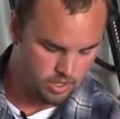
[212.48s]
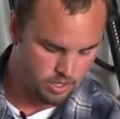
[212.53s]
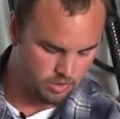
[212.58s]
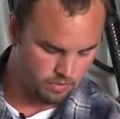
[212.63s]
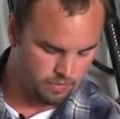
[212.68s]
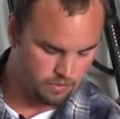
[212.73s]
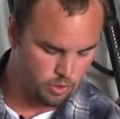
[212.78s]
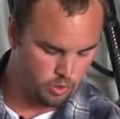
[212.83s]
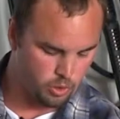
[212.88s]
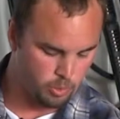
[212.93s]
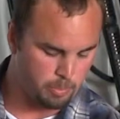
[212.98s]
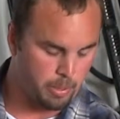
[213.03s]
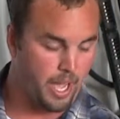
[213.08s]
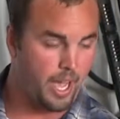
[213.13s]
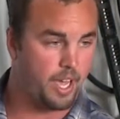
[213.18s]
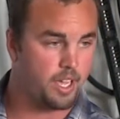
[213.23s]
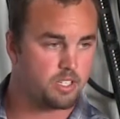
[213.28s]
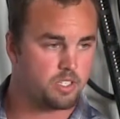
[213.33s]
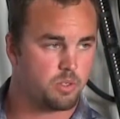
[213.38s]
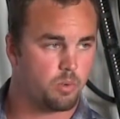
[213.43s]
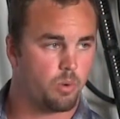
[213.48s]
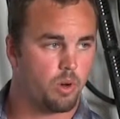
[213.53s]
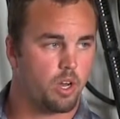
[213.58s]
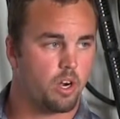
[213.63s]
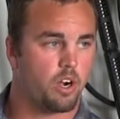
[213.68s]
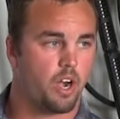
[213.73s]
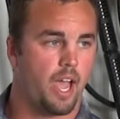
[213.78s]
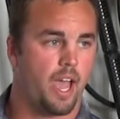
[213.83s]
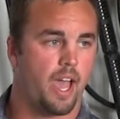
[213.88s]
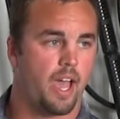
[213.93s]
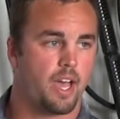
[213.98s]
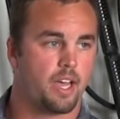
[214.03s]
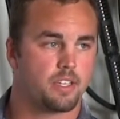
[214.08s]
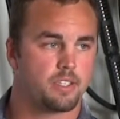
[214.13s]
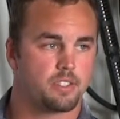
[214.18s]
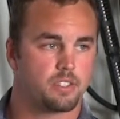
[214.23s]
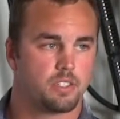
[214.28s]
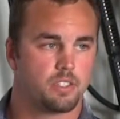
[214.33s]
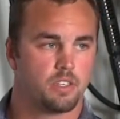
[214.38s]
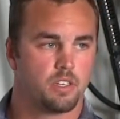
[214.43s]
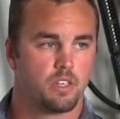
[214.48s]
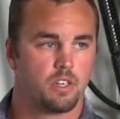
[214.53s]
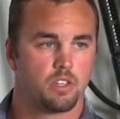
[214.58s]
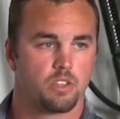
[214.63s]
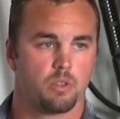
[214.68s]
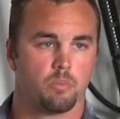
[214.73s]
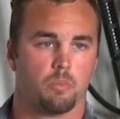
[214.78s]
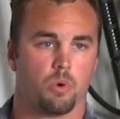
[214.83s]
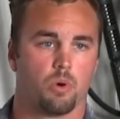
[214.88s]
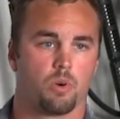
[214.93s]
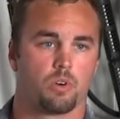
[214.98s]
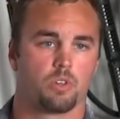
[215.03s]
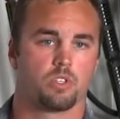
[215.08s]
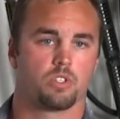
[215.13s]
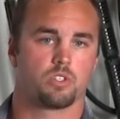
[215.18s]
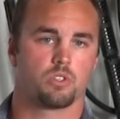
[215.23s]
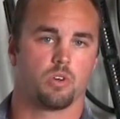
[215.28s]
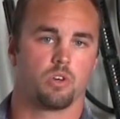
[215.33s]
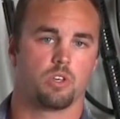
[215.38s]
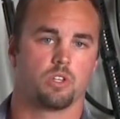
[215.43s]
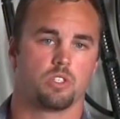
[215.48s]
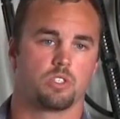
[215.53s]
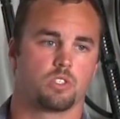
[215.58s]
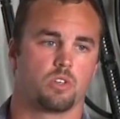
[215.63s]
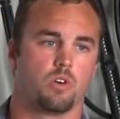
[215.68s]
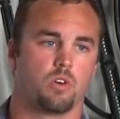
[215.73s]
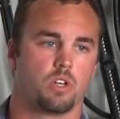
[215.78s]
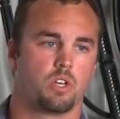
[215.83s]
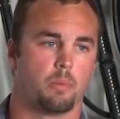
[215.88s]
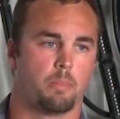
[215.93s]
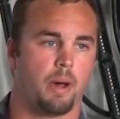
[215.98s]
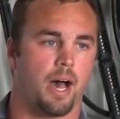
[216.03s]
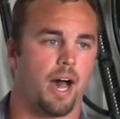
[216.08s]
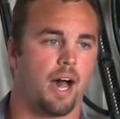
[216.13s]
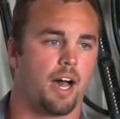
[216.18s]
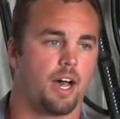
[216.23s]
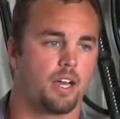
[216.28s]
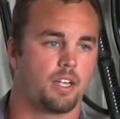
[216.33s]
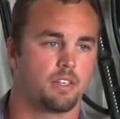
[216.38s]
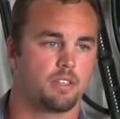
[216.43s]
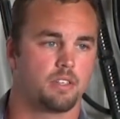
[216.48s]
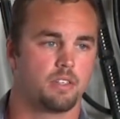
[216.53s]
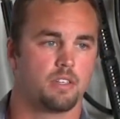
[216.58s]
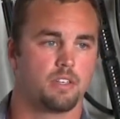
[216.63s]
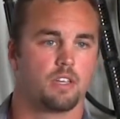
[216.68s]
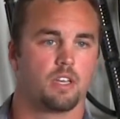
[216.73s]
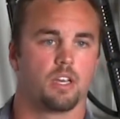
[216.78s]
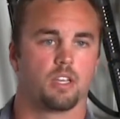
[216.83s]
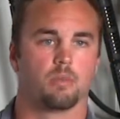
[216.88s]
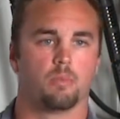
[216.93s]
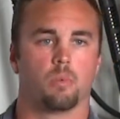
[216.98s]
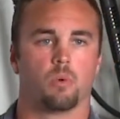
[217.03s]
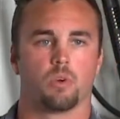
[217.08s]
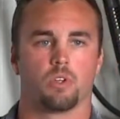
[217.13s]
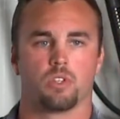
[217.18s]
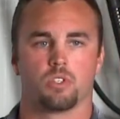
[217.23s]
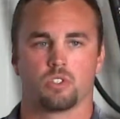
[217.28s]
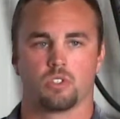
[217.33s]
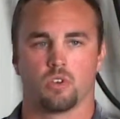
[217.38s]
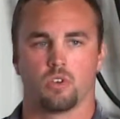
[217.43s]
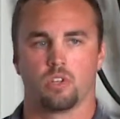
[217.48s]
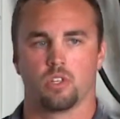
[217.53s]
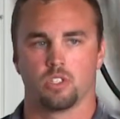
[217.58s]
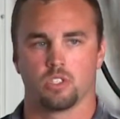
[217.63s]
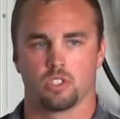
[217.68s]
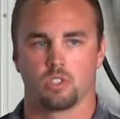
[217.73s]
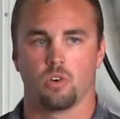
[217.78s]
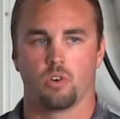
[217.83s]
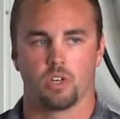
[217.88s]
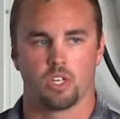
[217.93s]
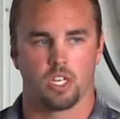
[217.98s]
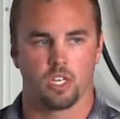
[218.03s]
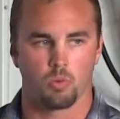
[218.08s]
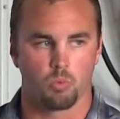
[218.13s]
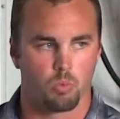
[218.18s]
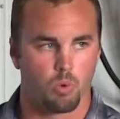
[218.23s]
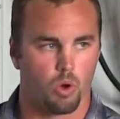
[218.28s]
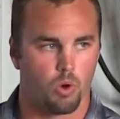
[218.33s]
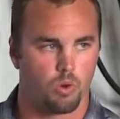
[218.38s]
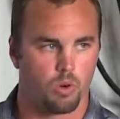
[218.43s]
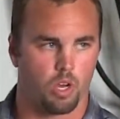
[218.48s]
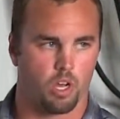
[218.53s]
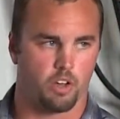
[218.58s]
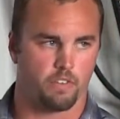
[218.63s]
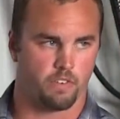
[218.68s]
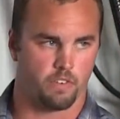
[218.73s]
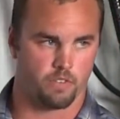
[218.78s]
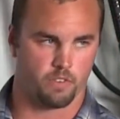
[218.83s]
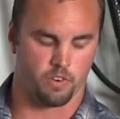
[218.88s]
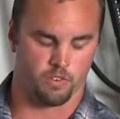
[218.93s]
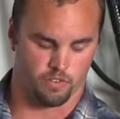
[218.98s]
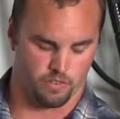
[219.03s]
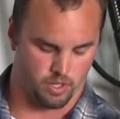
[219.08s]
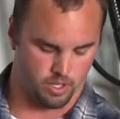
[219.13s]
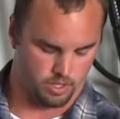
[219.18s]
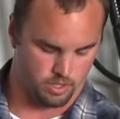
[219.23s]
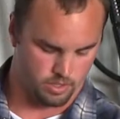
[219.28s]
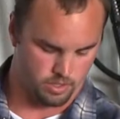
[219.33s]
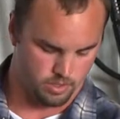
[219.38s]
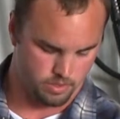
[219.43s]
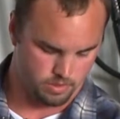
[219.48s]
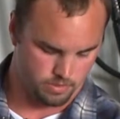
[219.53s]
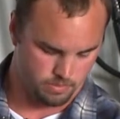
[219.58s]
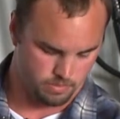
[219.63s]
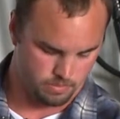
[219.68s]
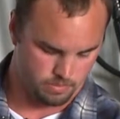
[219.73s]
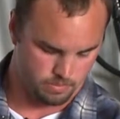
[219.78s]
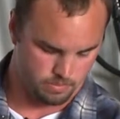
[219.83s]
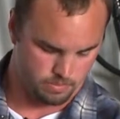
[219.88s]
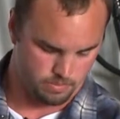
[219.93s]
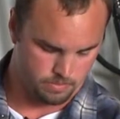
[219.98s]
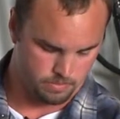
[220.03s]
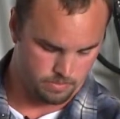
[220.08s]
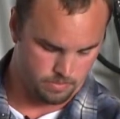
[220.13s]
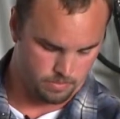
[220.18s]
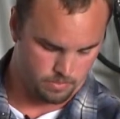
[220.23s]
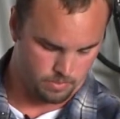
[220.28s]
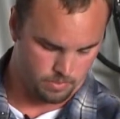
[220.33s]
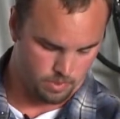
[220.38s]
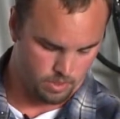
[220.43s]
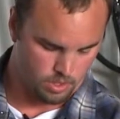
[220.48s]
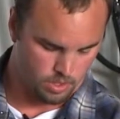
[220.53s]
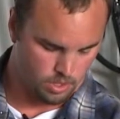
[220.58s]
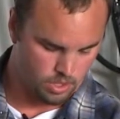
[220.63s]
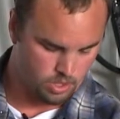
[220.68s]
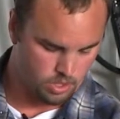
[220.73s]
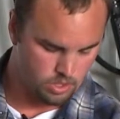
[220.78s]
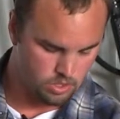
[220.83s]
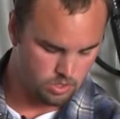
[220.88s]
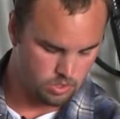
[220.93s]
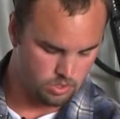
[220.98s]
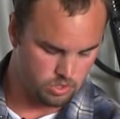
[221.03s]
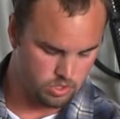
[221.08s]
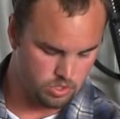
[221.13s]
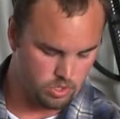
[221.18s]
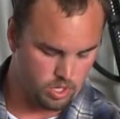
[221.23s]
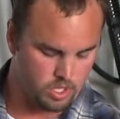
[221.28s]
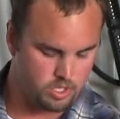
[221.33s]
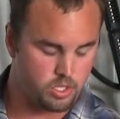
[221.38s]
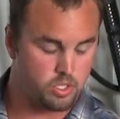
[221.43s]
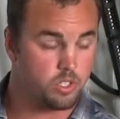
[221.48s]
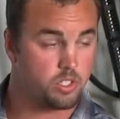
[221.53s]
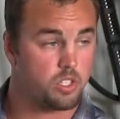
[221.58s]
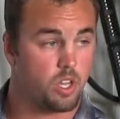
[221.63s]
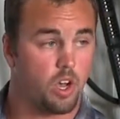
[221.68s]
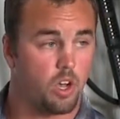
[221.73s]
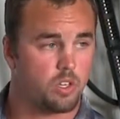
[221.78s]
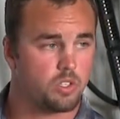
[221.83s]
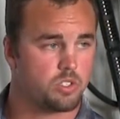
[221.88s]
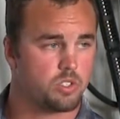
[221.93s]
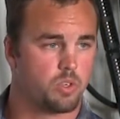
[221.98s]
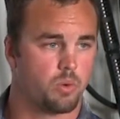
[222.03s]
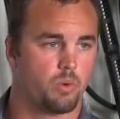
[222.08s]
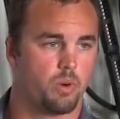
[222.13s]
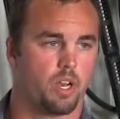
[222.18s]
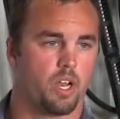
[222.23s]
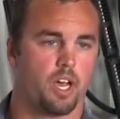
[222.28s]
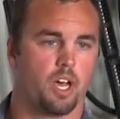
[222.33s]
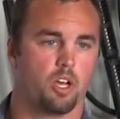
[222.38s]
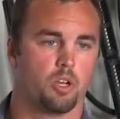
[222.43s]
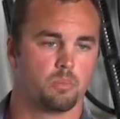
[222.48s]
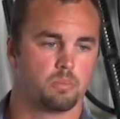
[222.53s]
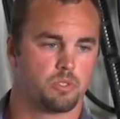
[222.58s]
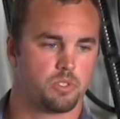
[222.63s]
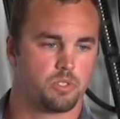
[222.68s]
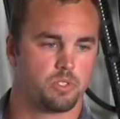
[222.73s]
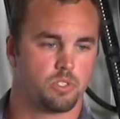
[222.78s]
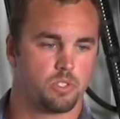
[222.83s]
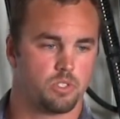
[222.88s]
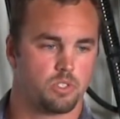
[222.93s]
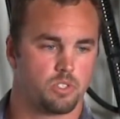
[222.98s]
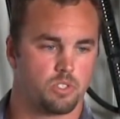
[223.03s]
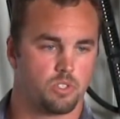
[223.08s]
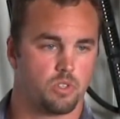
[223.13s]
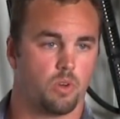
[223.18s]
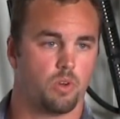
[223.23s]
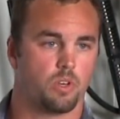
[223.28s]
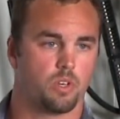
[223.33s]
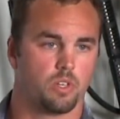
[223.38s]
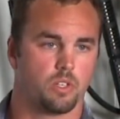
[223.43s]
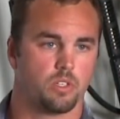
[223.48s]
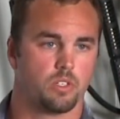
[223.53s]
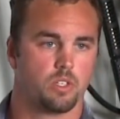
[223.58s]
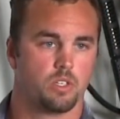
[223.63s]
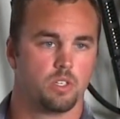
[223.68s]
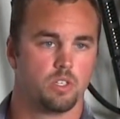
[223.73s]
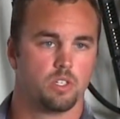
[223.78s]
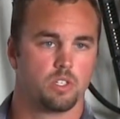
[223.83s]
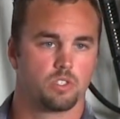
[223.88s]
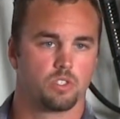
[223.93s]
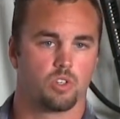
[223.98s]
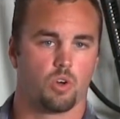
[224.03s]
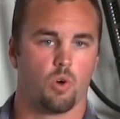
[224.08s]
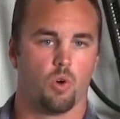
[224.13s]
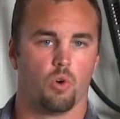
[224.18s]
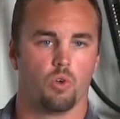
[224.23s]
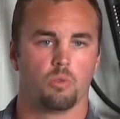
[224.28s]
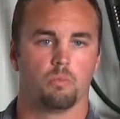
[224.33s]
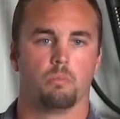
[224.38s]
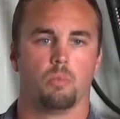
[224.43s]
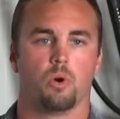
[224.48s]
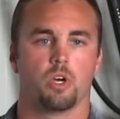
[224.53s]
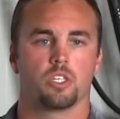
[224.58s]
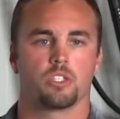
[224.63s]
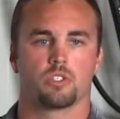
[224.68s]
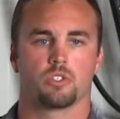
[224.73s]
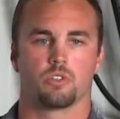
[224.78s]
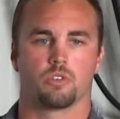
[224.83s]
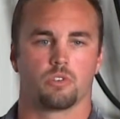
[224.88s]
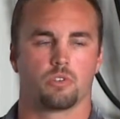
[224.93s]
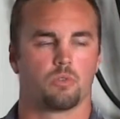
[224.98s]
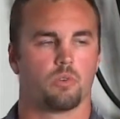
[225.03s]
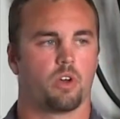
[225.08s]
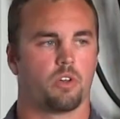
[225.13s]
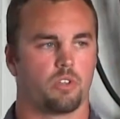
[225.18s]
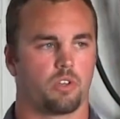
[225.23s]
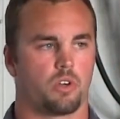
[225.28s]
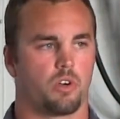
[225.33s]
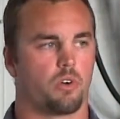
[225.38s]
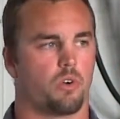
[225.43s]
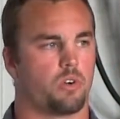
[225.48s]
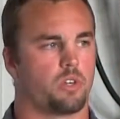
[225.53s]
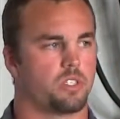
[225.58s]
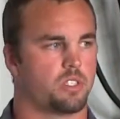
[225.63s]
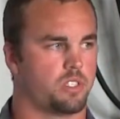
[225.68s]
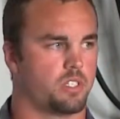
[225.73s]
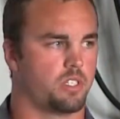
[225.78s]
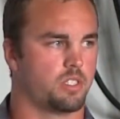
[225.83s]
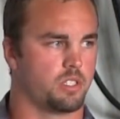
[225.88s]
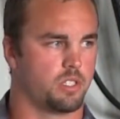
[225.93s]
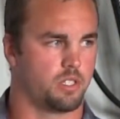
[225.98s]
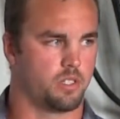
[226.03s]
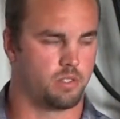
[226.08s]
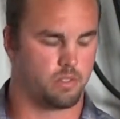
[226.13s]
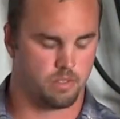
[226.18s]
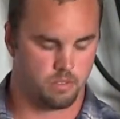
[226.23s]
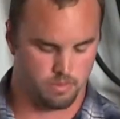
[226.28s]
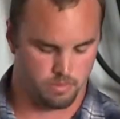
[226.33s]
The fewer paths the water has, the more the soil is going to pond, and the more the soil is going to erode off of your field. So structure is also what helps soil to hold moisture throughout the growing season.